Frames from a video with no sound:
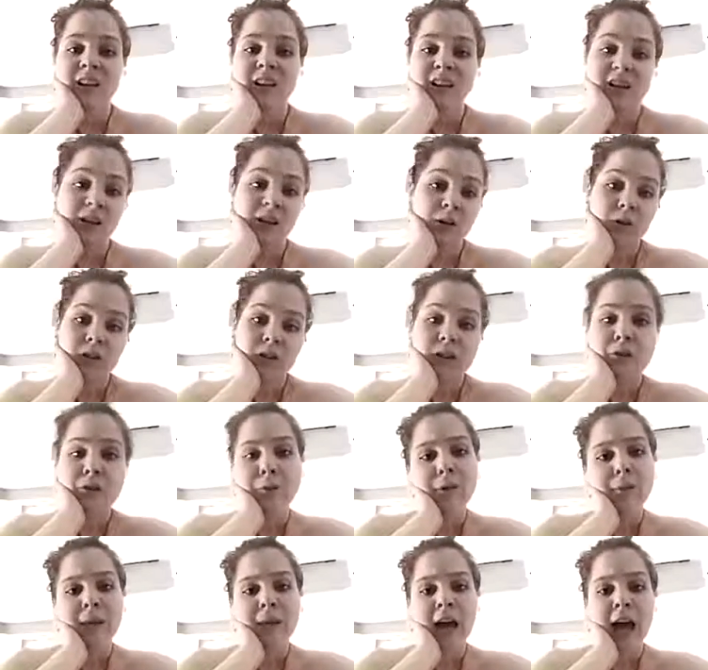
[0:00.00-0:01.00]
you don't
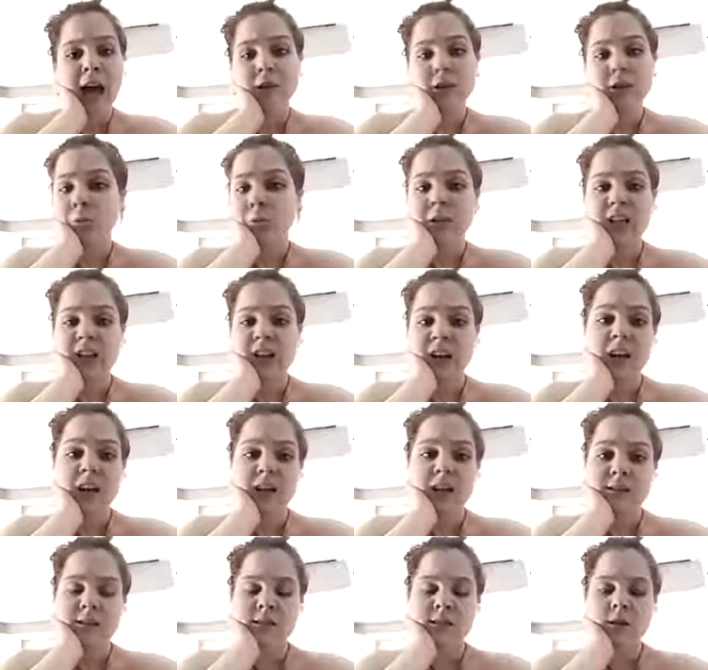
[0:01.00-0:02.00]
want to be had. Nobody
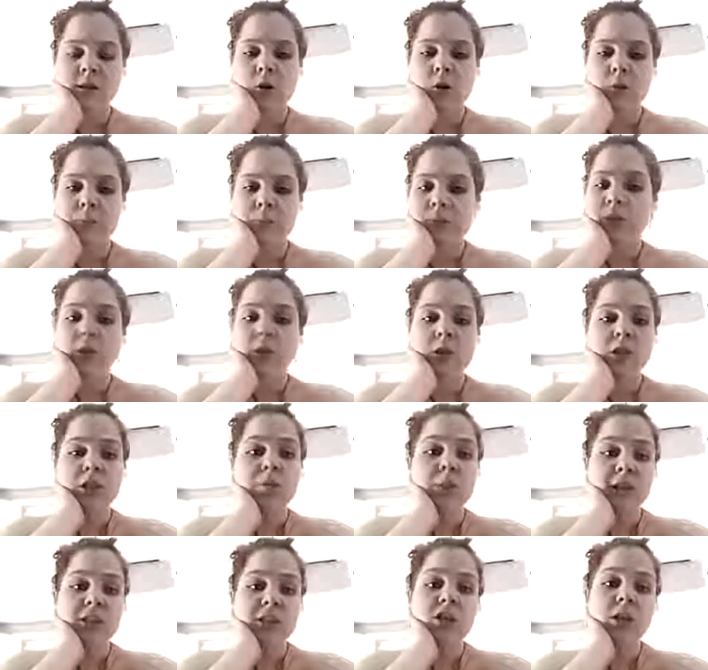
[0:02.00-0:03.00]
does. So it's good
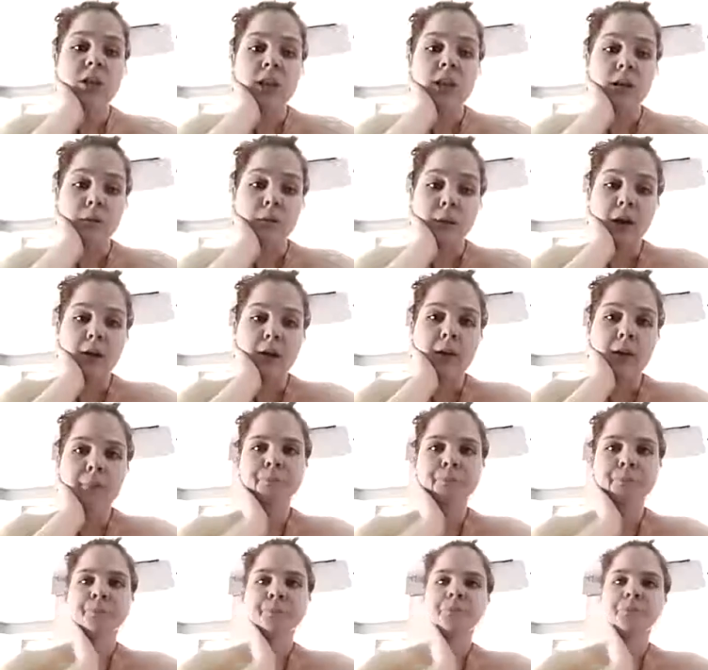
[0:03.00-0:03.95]
to be educated about it.